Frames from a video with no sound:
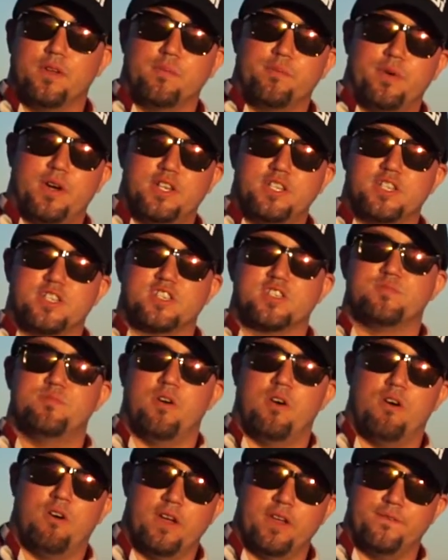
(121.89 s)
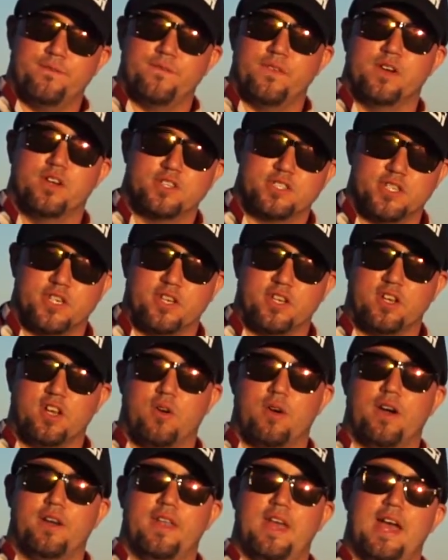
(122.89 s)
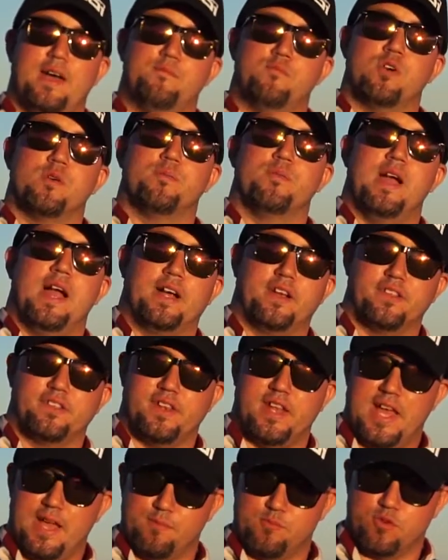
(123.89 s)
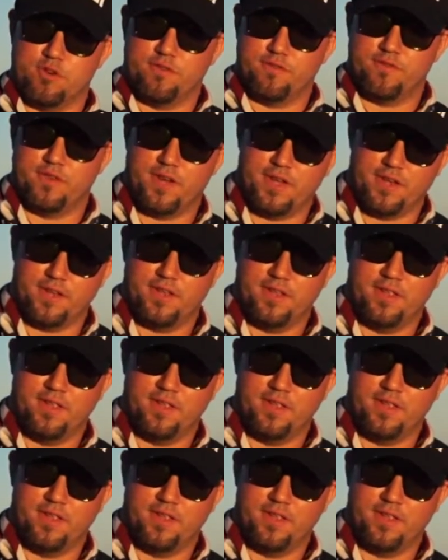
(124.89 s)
your budget small at first so you can go out and have more practice and have more fun.